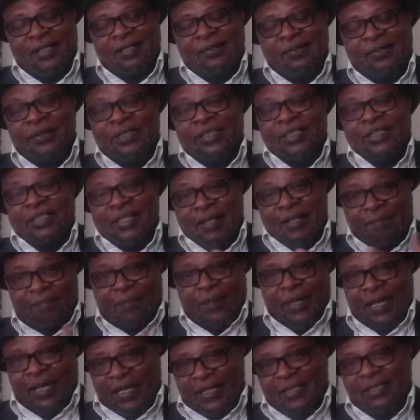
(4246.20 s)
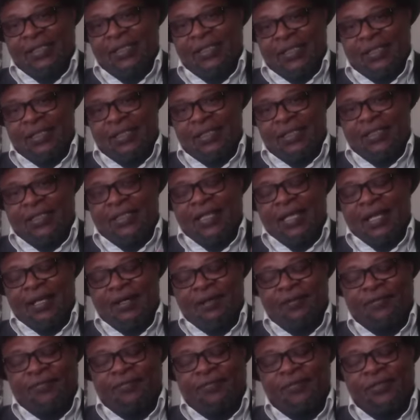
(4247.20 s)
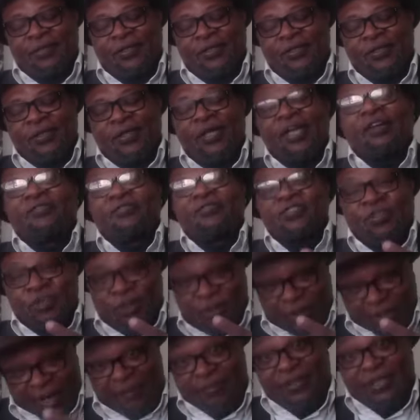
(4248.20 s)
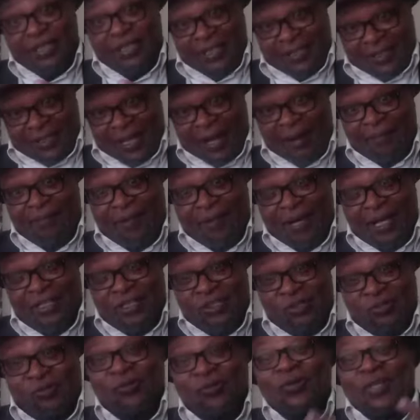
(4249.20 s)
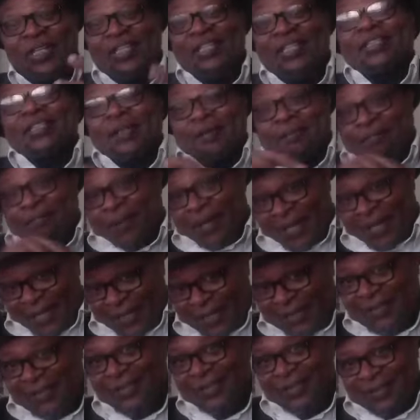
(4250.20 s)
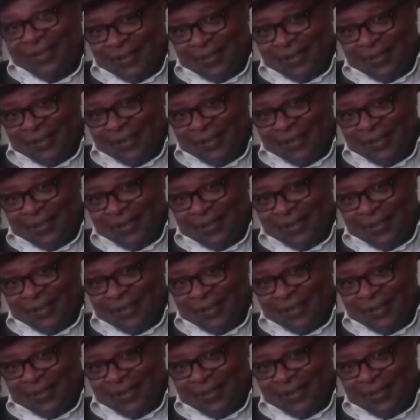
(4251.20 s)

which is a brand in itself you have Sonwabile Ndamase, who is a brand,